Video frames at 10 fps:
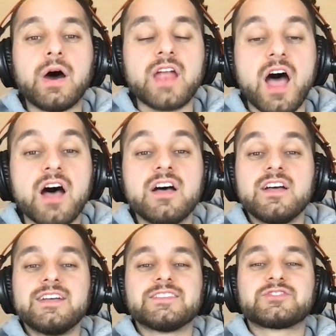But
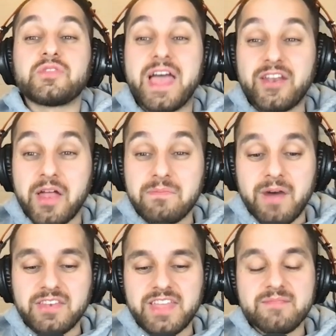so then on
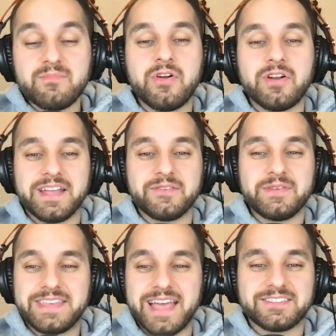Monday morning
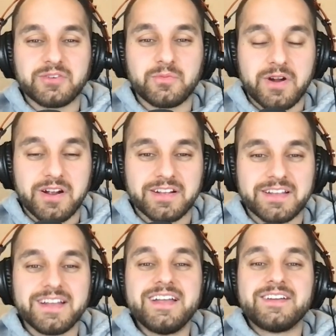we get to
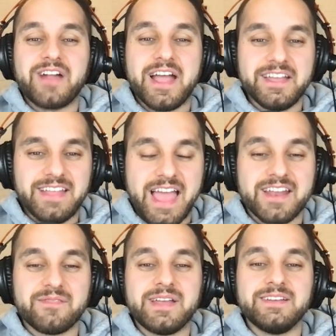work, right?
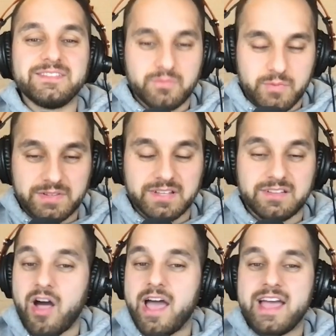And I'm in with the
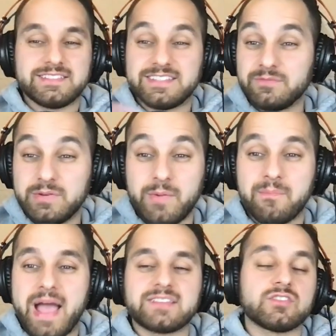class. We
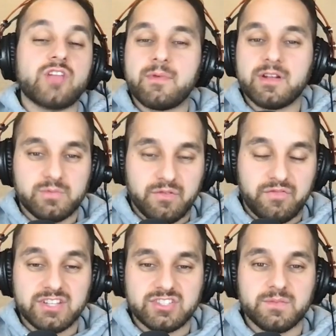went back to the library because we
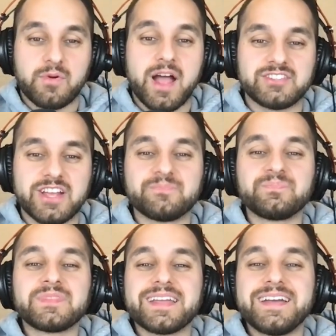were finishing the
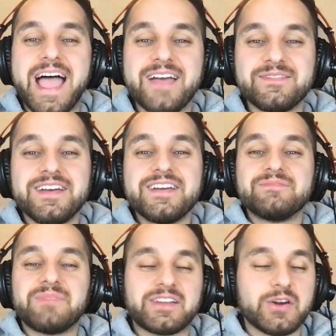project. And
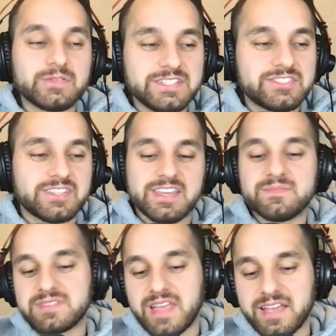my co-teacher
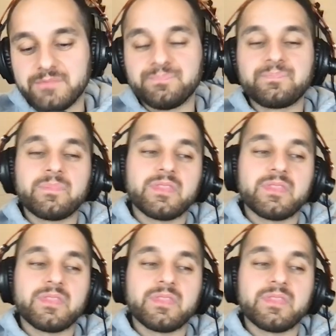Kim's like,